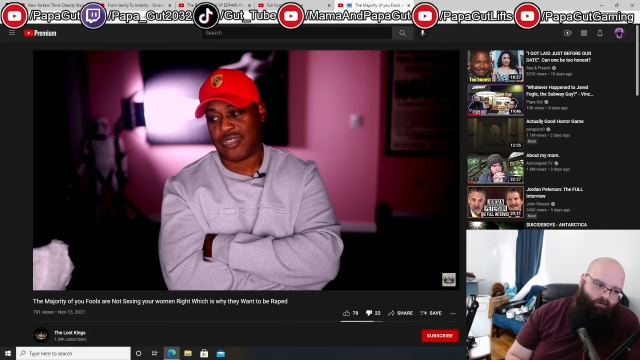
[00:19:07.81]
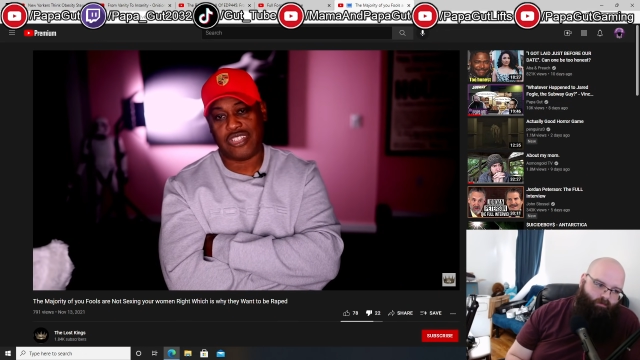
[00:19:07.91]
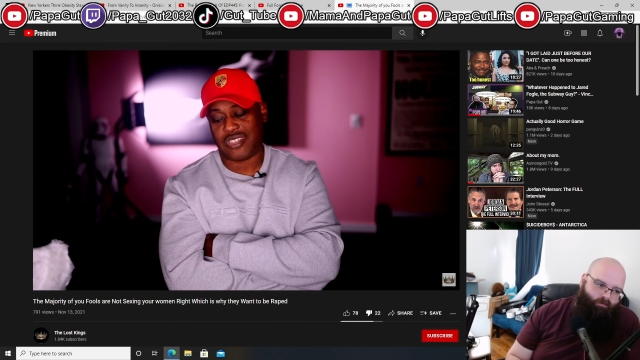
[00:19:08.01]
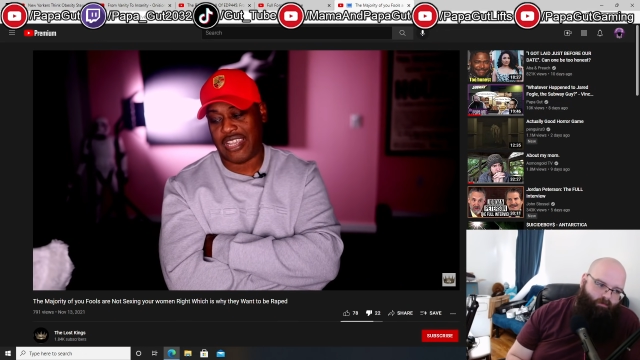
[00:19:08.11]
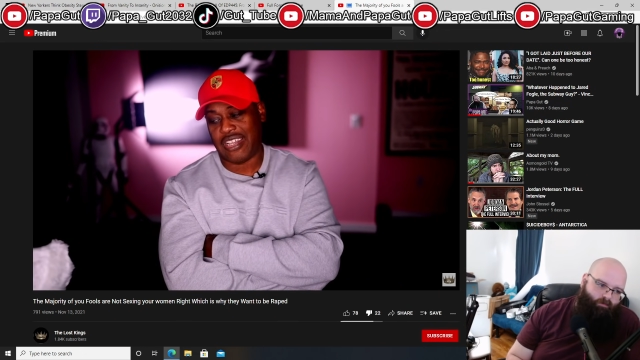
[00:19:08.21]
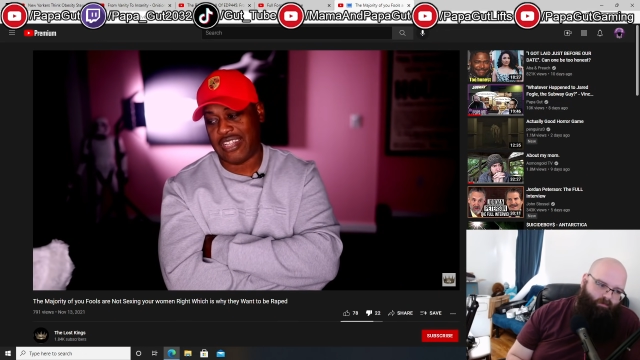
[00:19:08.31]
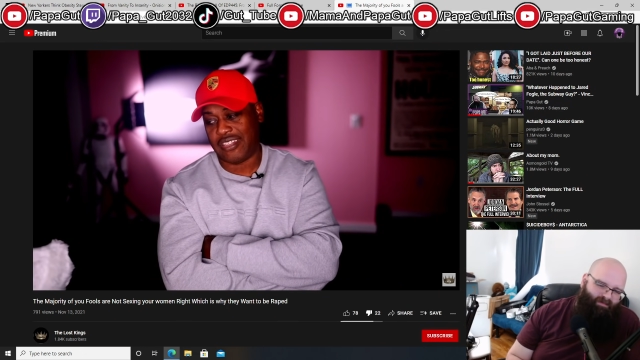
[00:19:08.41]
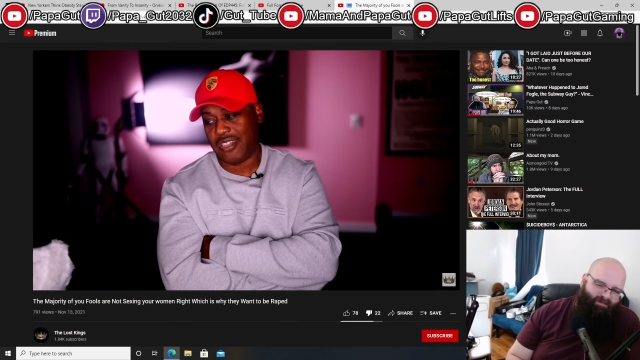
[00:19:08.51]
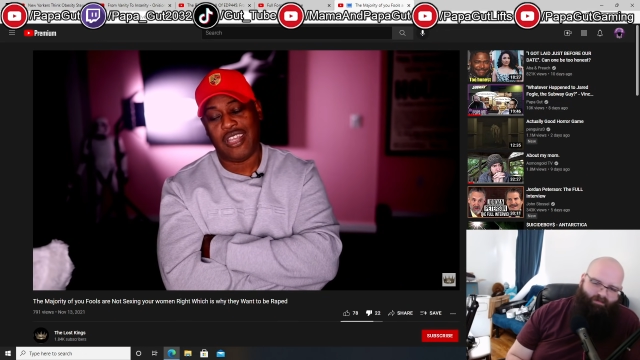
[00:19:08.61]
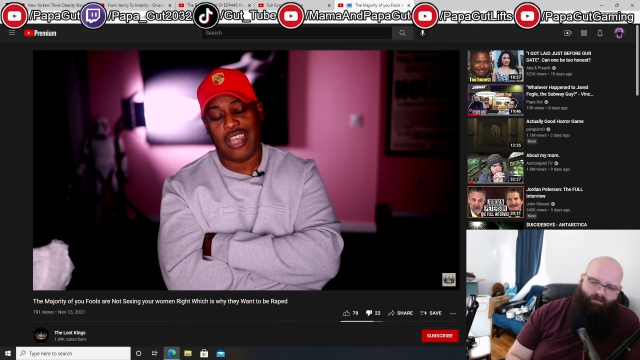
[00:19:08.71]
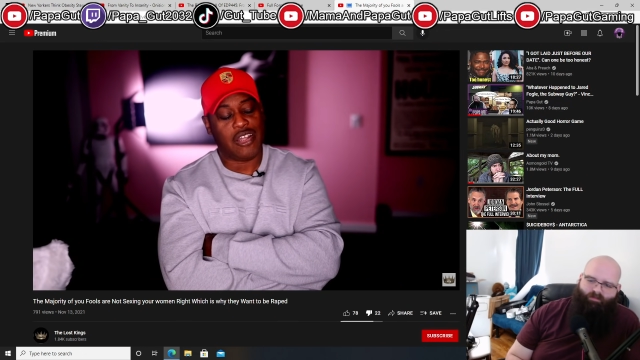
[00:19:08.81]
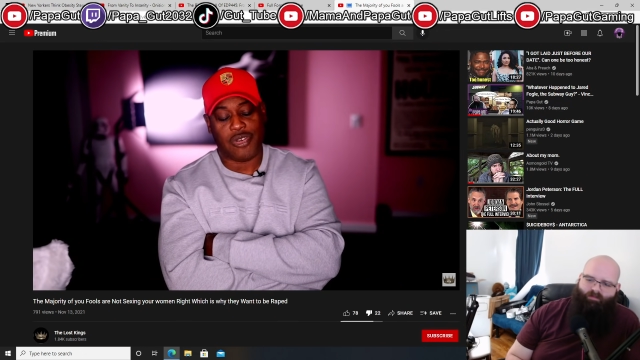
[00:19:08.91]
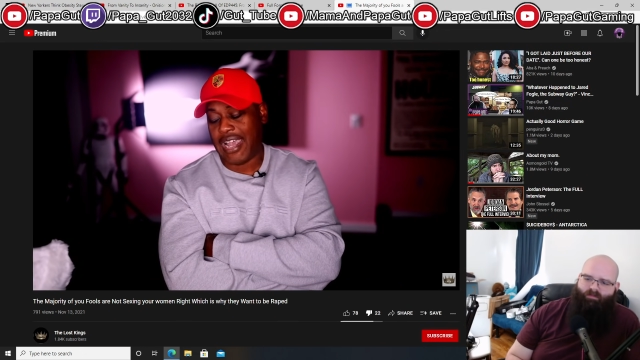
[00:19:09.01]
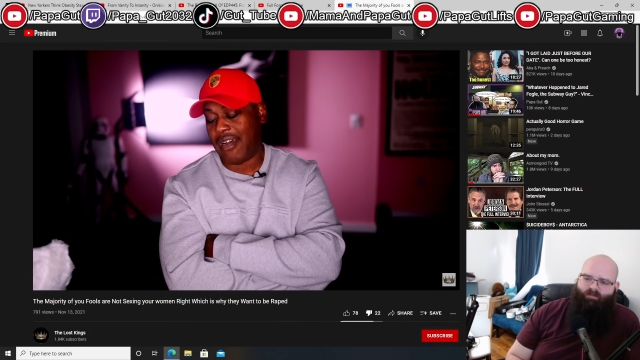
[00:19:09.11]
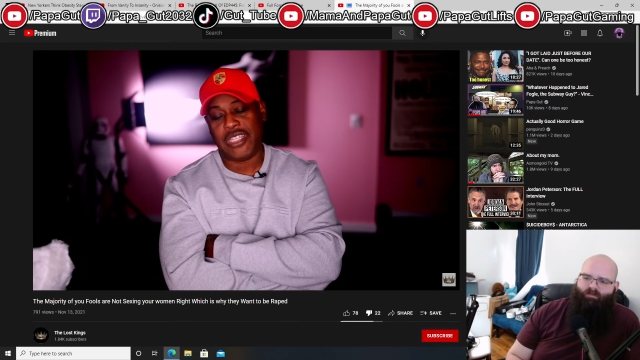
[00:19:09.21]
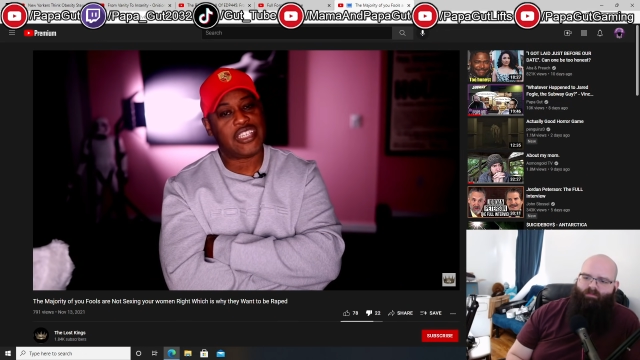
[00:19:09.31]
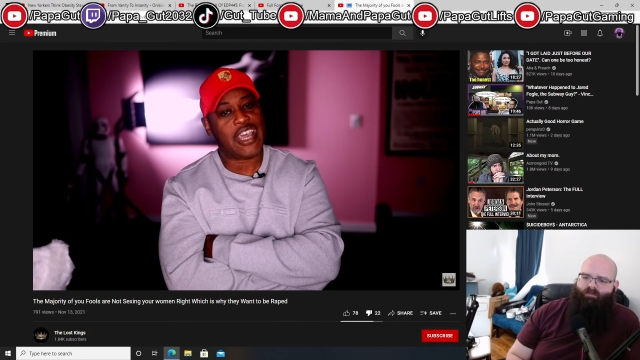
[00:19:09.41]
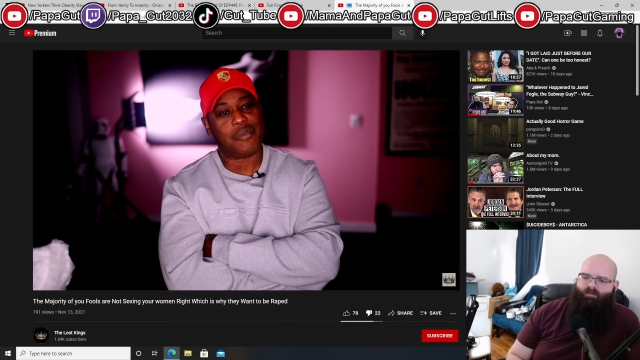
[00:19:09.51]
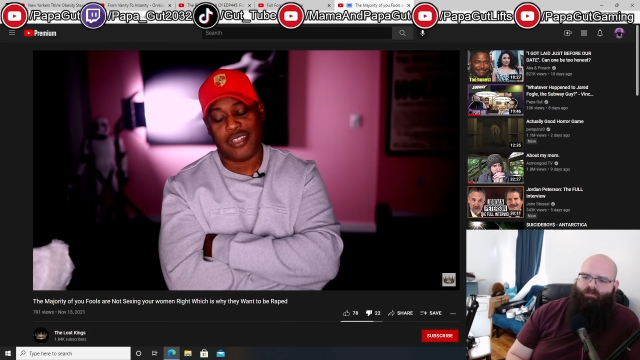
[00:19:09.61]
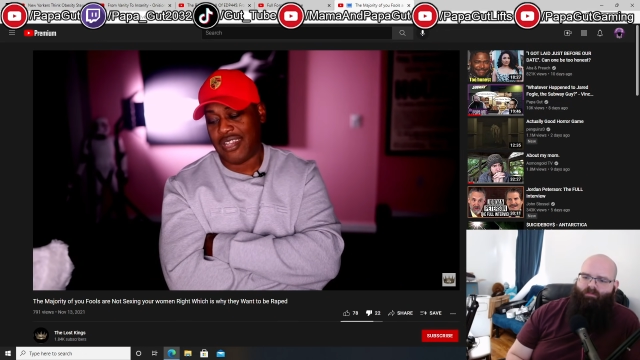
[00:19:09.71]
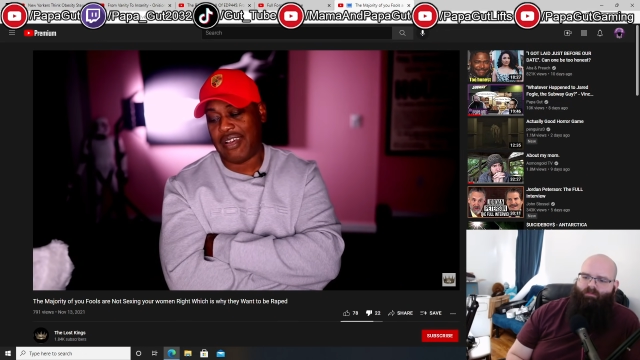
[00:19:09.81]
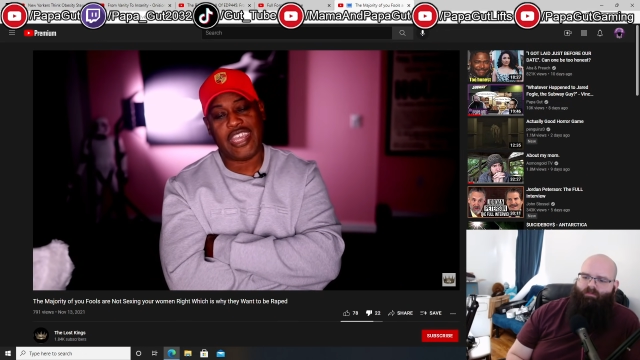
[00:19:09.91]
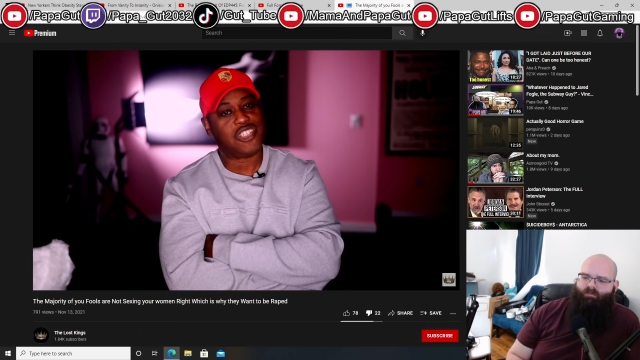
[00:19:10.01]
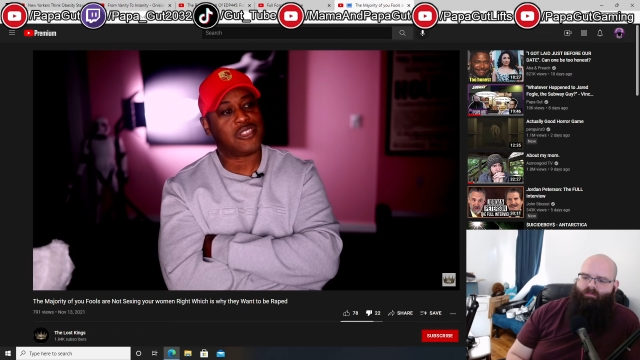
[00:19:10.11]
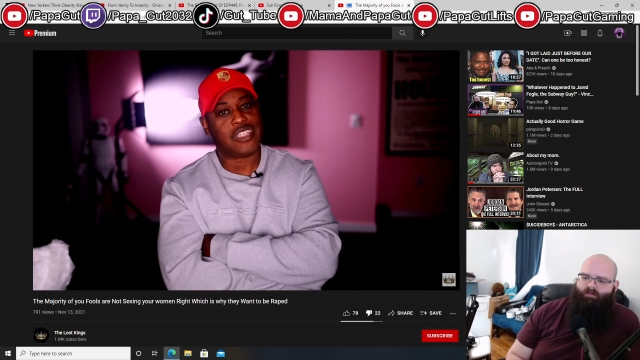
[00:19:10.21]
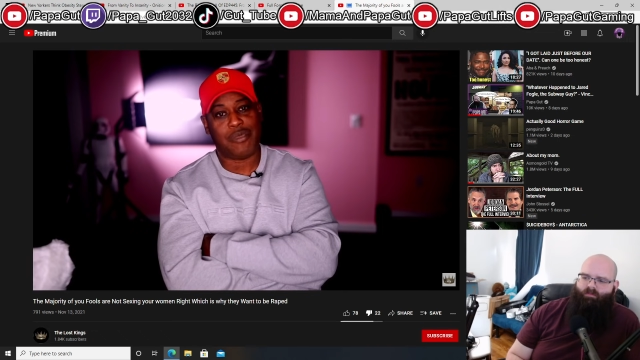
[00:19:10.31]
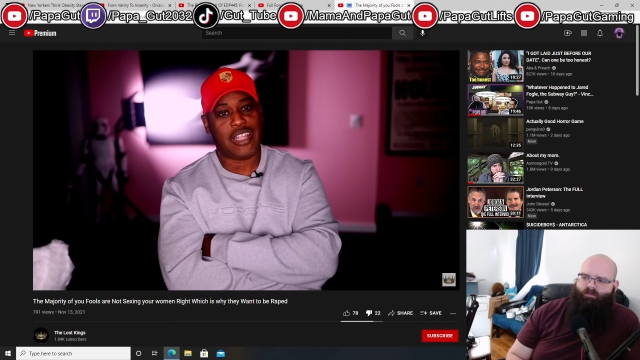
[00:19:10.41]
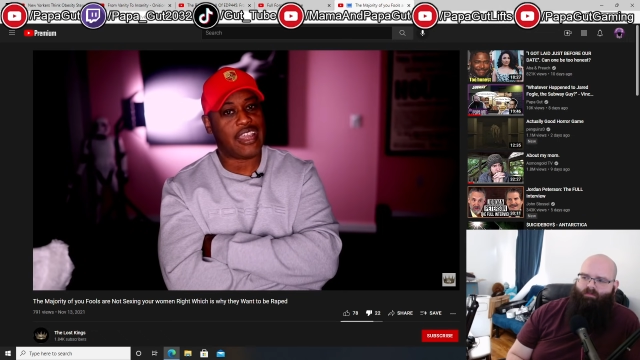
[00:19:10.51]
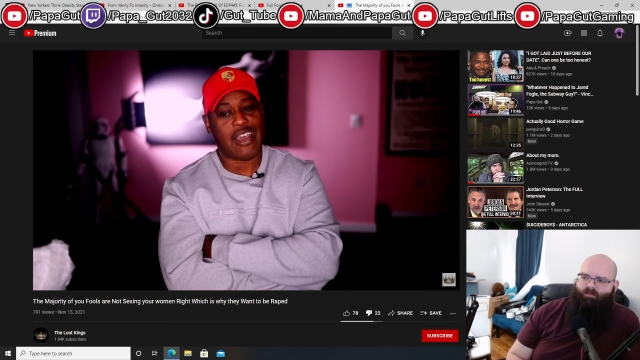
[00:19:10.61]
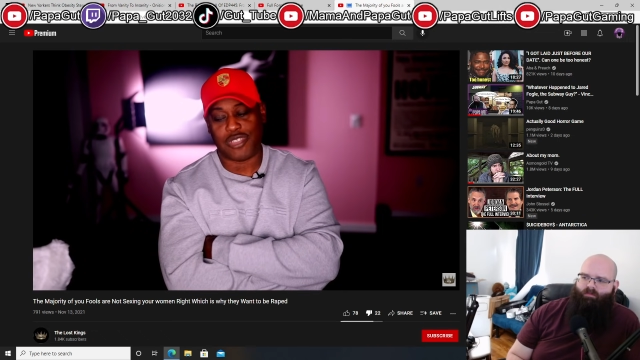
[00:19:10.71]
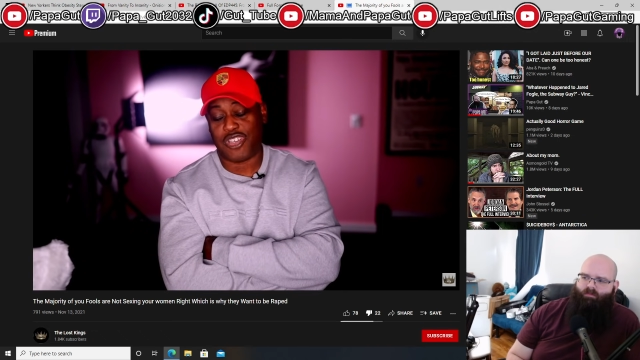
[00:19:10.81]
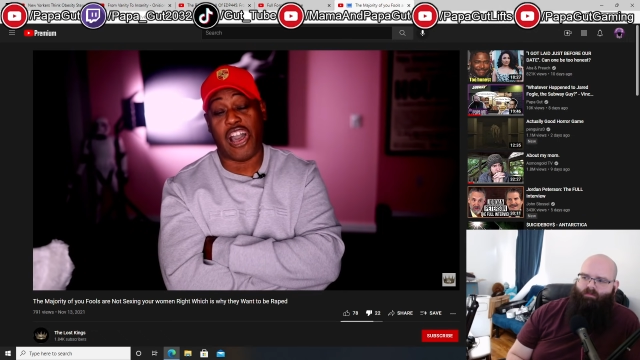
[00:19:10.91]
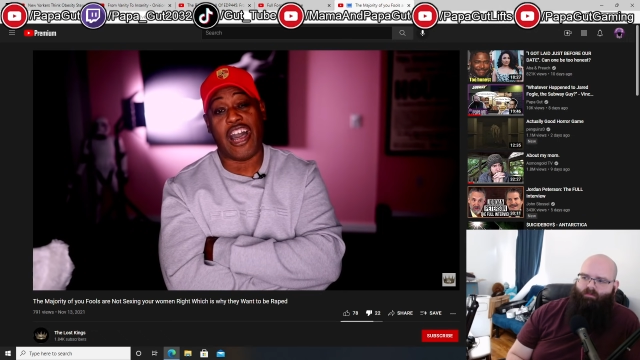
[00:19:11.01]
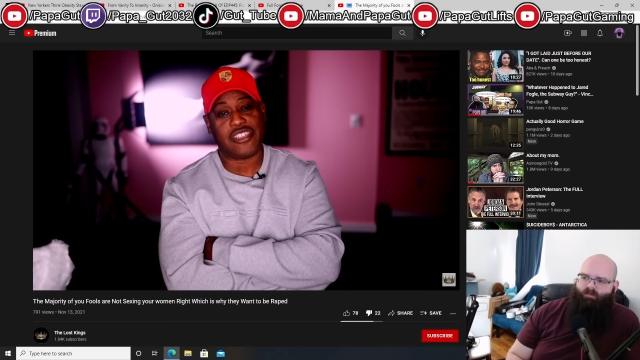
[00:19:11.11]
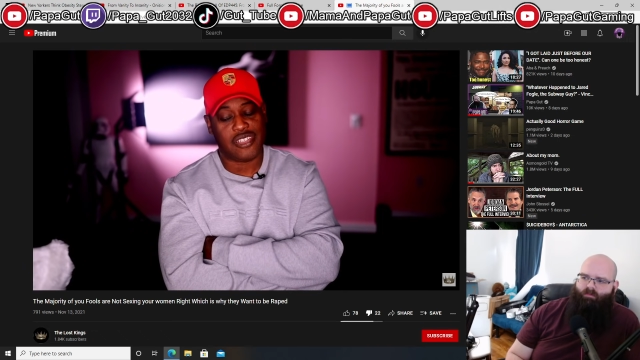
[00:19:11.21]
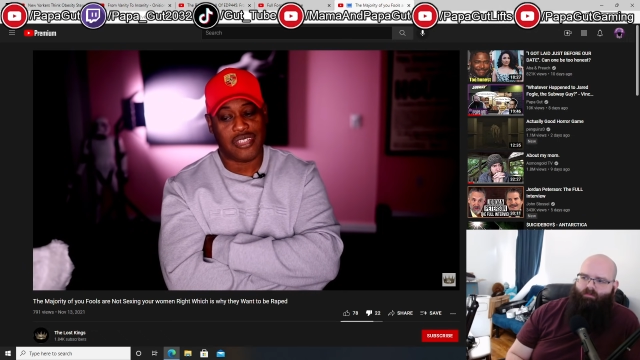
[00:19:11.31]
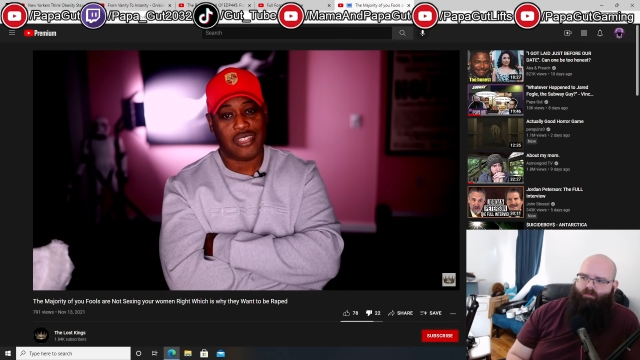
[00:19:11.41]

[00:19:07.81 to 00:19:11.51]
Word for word: They just like, uh, I don't know how many times I've had chicks looking at me like I was God.